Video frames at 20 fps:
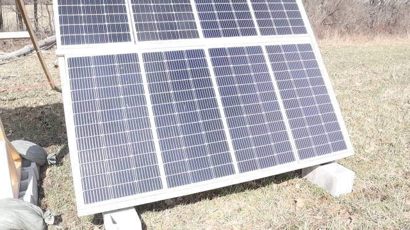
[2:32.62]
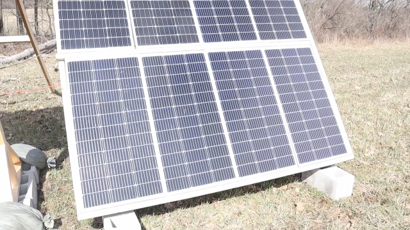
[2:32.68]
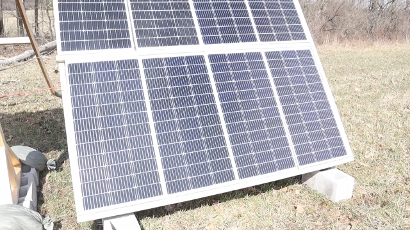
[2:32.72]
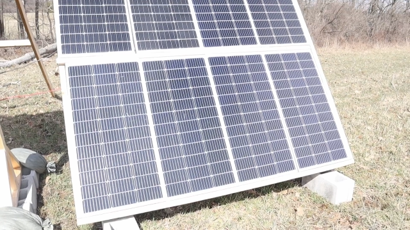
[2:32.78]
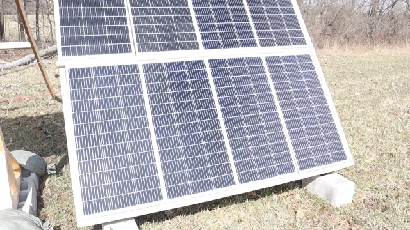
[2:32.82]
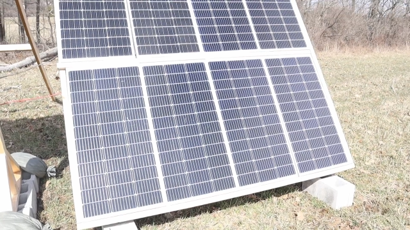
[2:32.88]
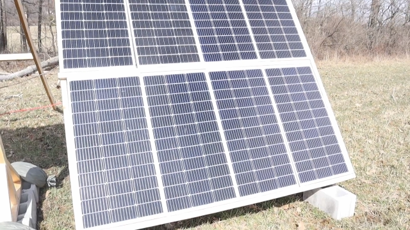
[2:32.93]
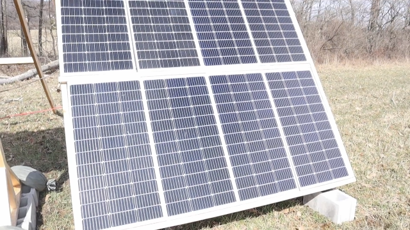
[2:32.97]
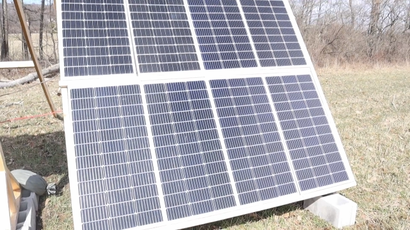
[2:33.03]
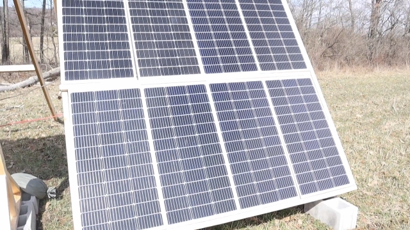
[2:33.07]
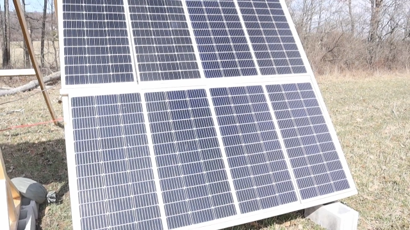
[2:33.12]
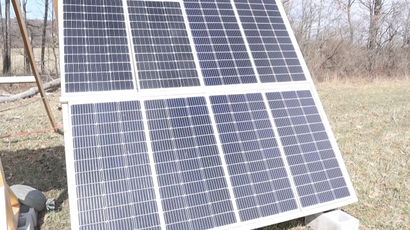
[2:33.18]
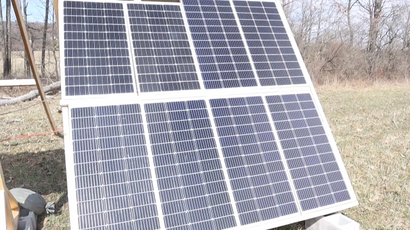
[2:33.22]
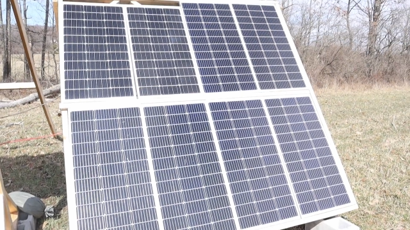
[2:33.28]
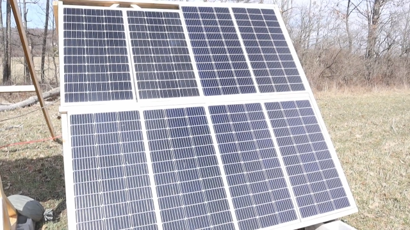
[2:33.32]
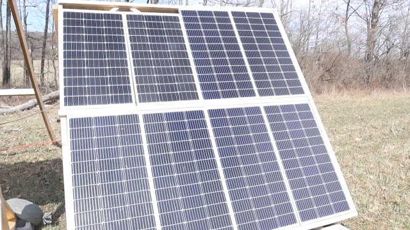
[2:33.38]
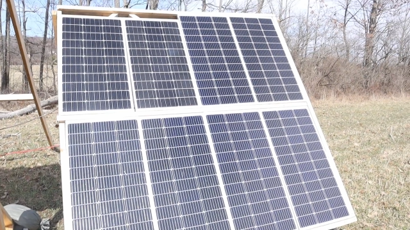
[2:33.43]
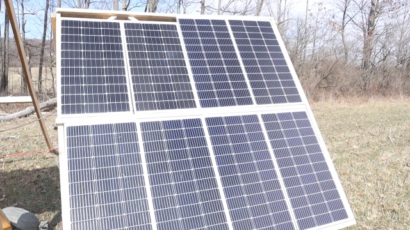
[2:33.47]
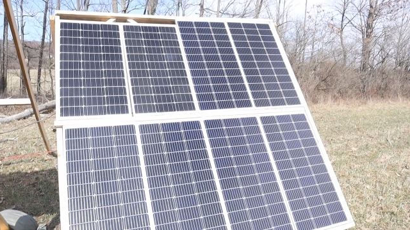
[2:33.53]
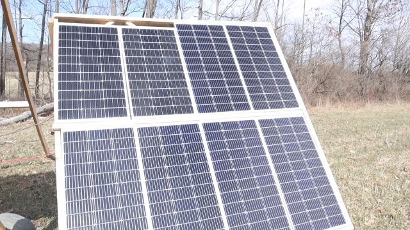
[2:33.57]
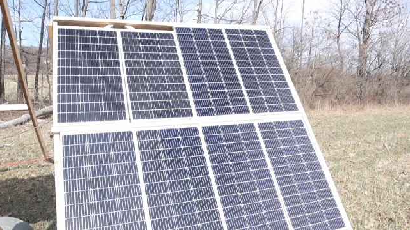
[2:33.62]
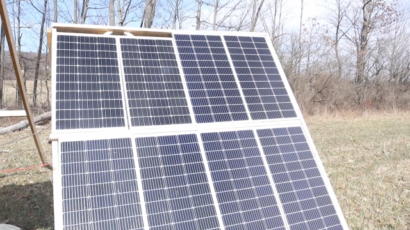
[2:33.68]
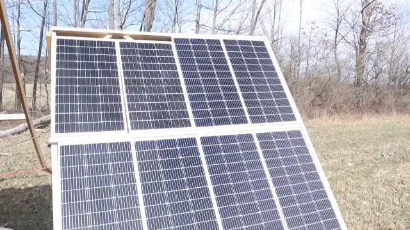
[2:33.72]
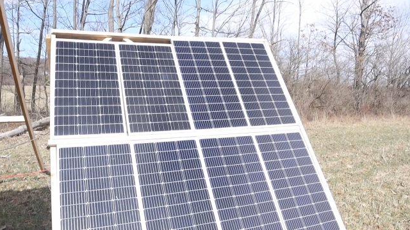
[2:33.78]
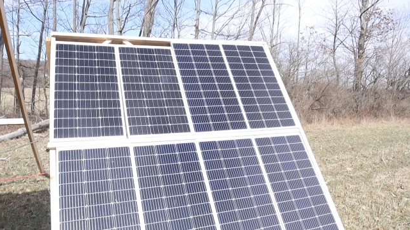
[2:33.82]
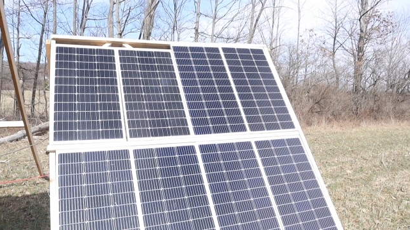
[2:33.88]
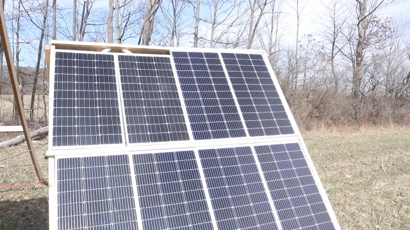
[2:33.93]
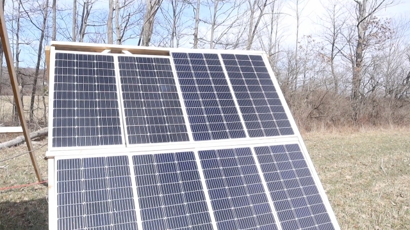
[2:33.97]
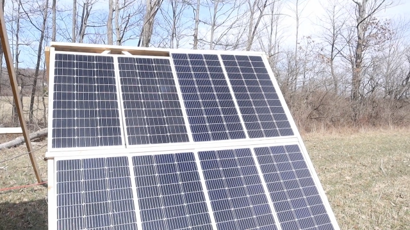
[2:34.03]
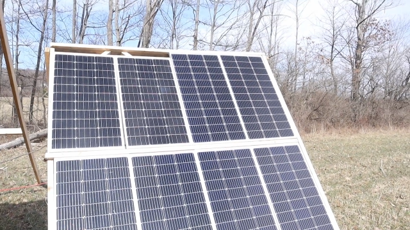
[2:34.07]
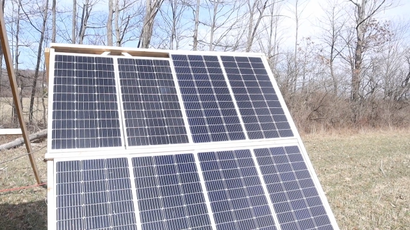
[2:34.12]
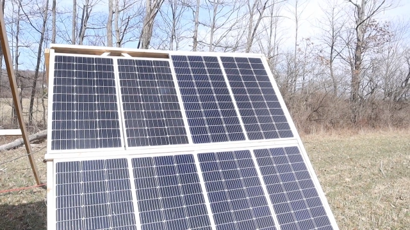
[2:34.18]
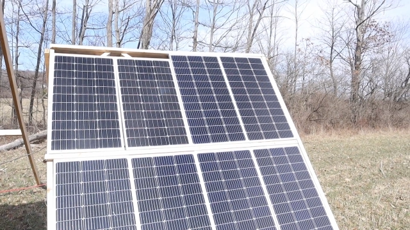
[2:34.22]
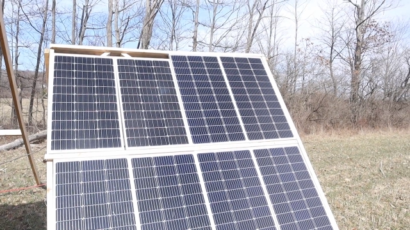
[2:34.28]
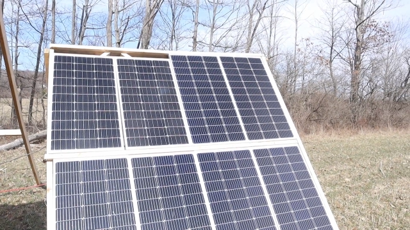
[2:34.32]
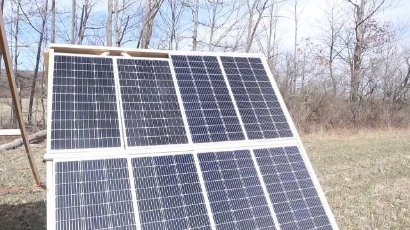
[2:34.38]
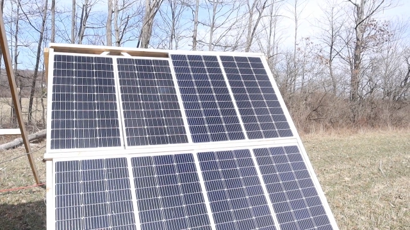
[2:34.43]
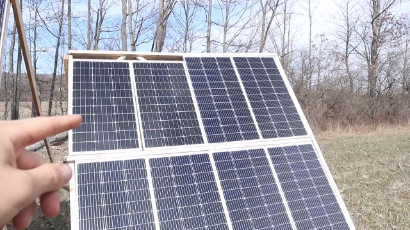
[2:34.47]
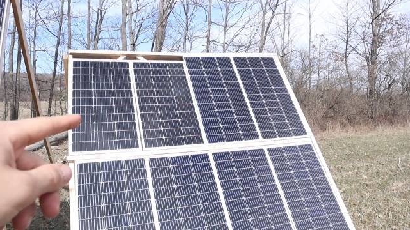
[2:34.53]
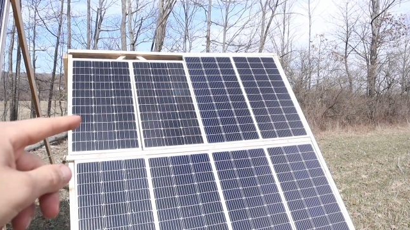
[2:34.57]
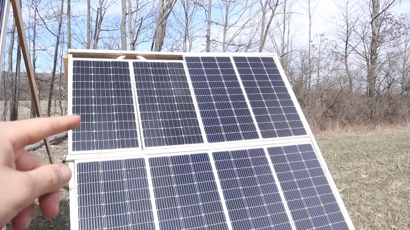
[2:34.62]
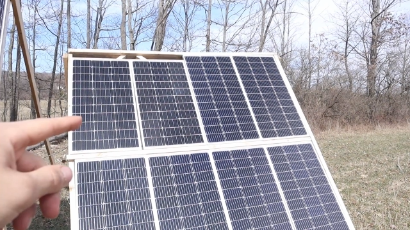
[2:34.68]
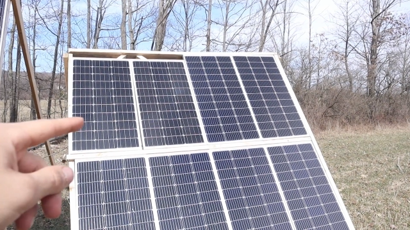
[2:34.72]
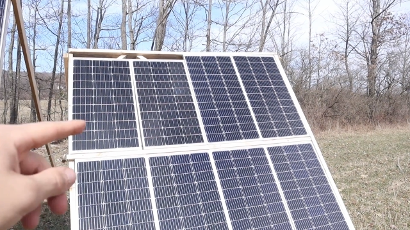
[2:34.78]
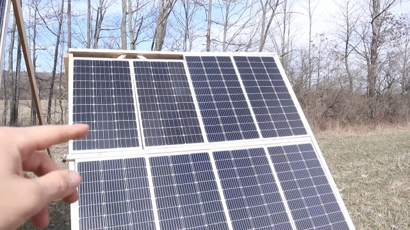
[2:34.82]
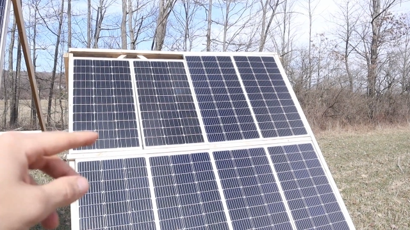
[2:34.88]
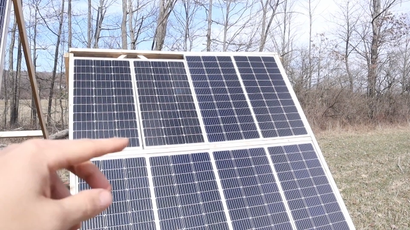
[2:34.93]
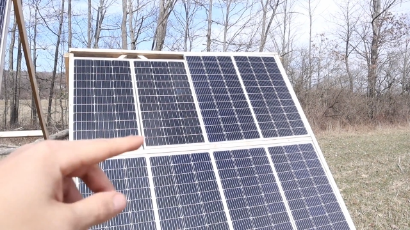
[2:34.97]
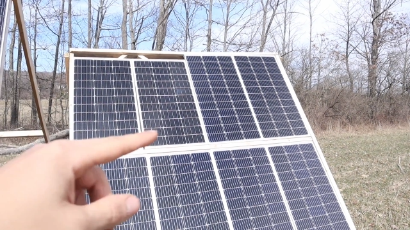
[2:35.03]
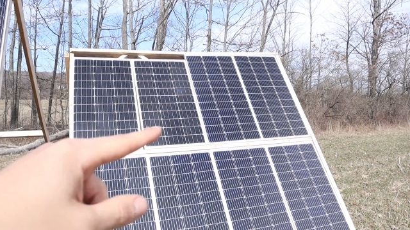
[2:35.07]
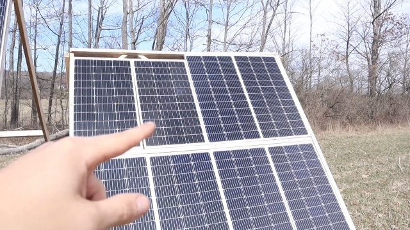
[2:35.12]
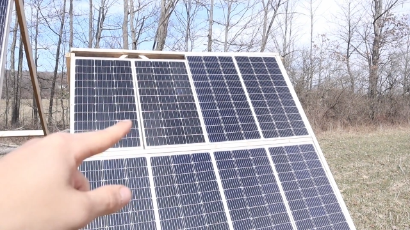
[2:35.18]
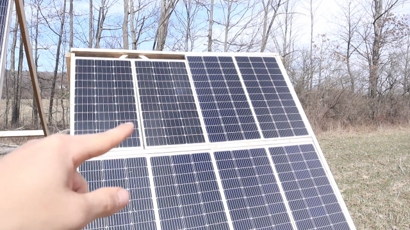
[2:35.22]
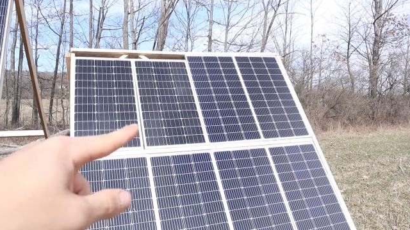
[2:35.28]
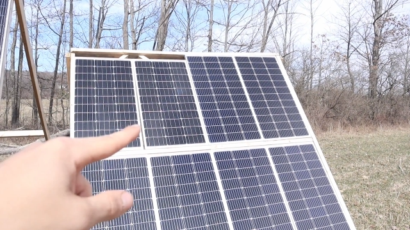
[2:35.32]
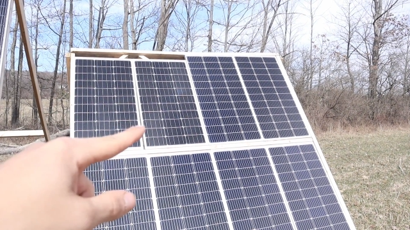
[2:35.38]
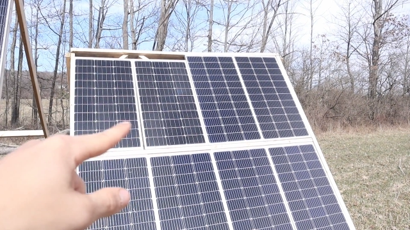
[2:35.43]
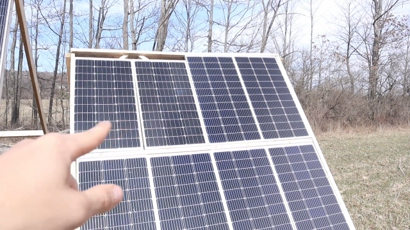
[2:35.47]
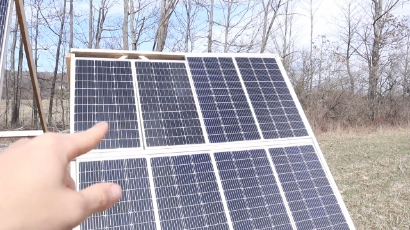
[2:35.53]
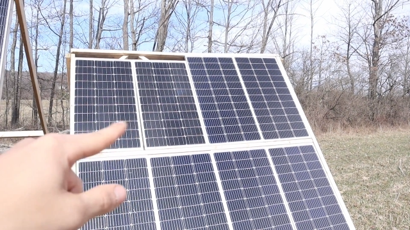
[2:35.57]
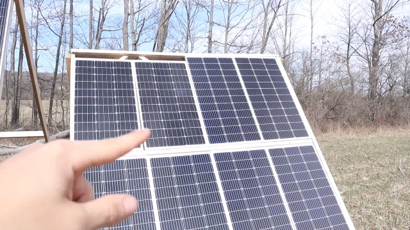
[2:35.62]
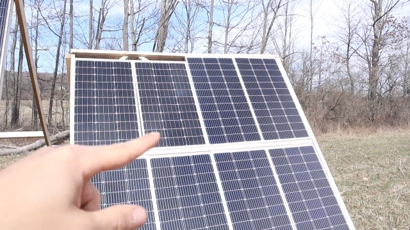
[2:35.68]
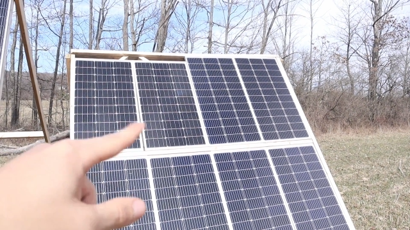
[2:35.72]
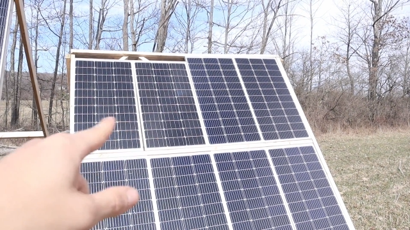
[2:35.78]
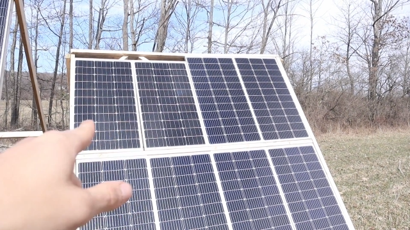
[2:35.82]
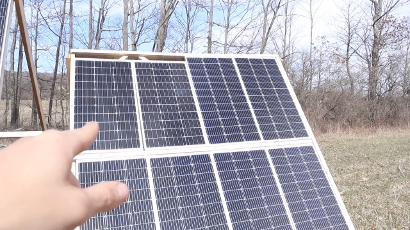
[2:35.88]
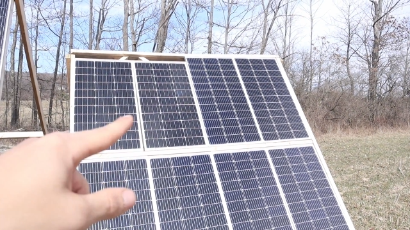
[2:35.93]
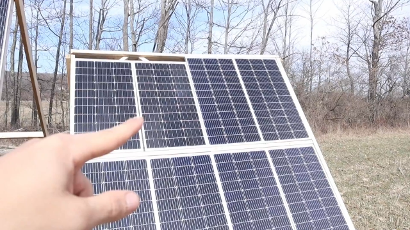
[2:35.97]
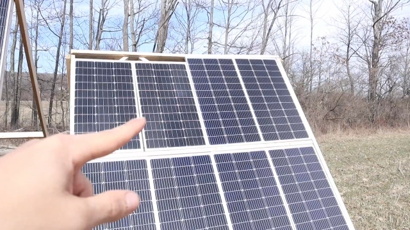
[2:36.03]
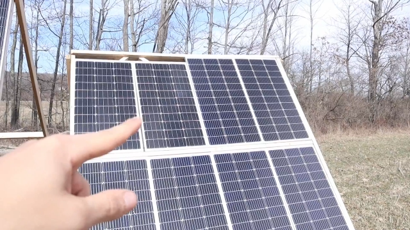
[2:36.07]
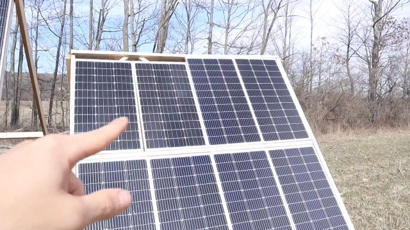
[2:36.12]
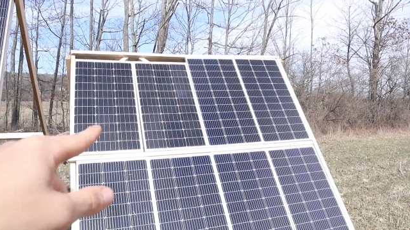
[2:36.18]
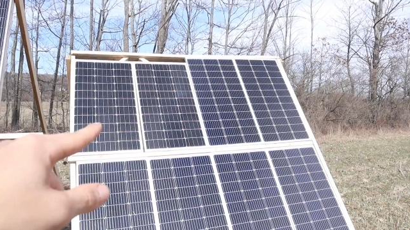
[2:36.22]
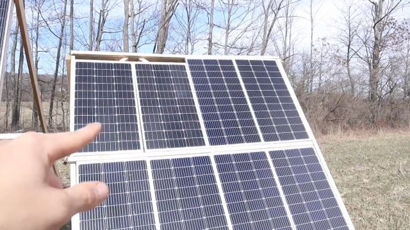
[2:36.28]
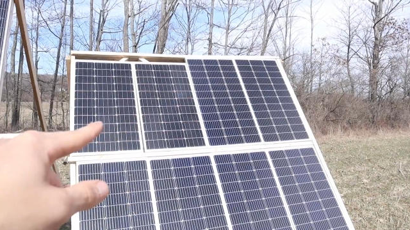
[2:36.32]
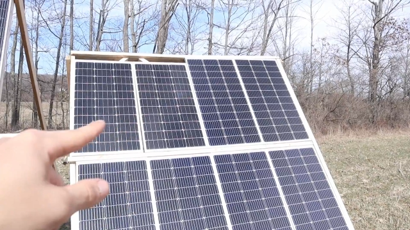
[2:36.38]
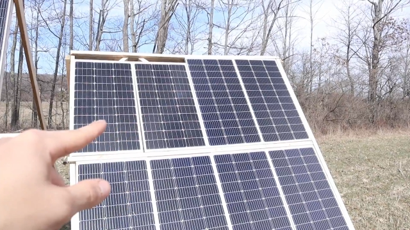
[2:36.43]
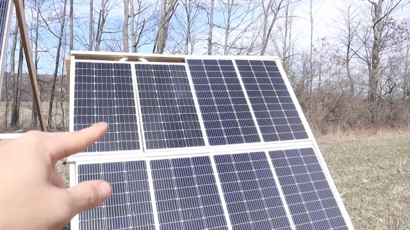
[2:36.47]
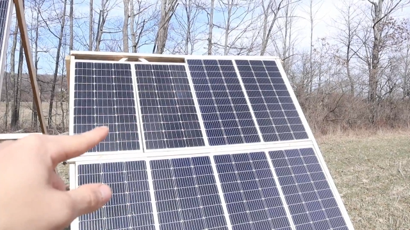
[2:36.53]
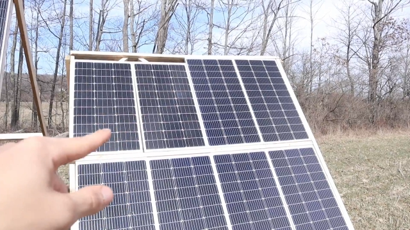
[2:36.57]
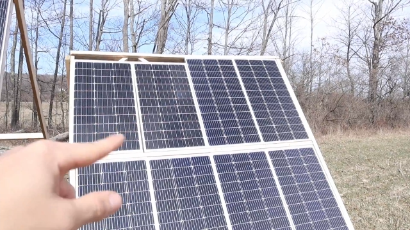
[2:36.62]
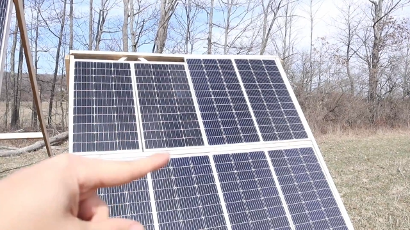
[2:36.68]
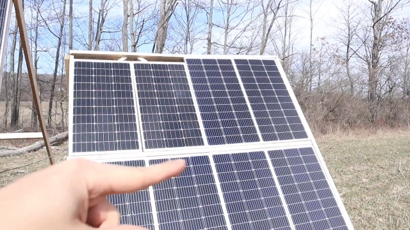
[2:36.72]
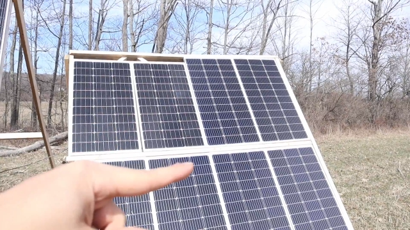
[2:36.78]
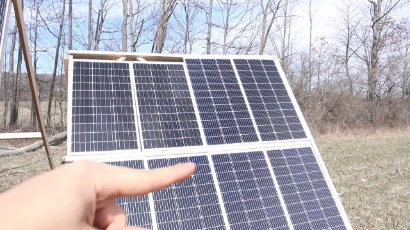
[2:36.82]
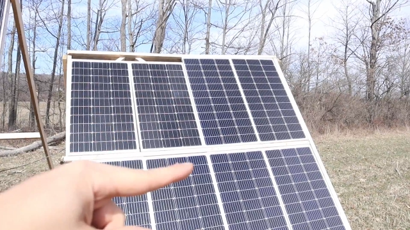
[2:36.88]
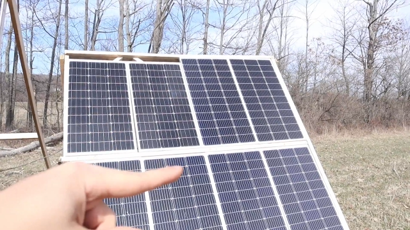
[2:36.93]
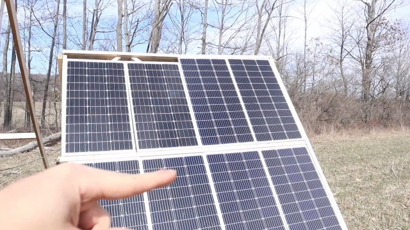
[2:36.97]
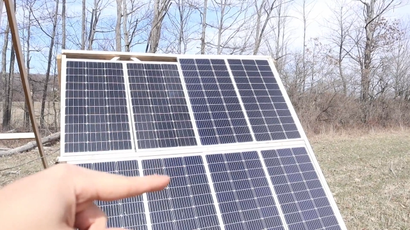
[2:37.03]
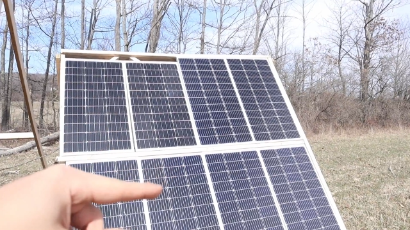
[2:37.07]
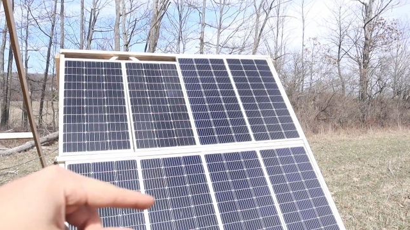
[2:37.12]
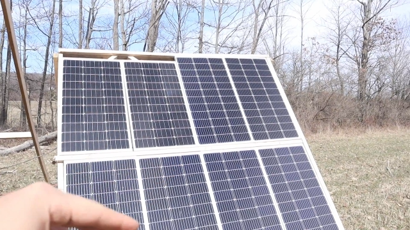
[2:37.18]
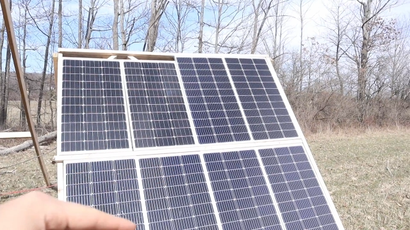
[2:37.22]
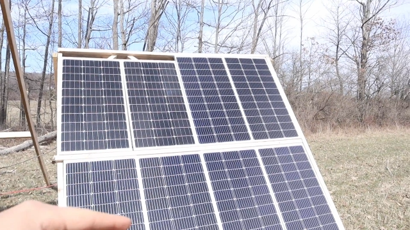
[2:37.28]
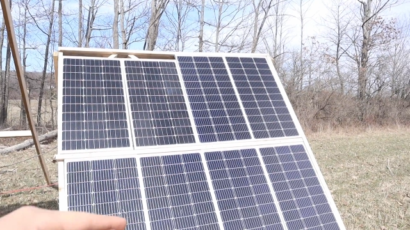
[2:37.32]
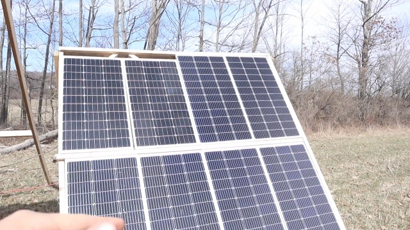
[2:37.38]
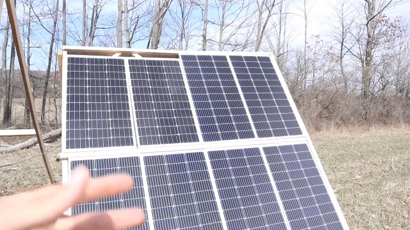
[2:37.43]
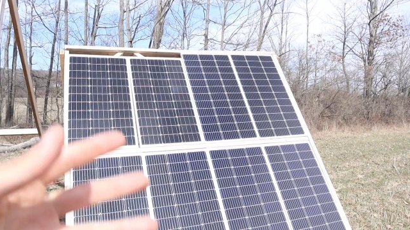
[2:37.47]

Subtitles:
[unreadable: no face in view]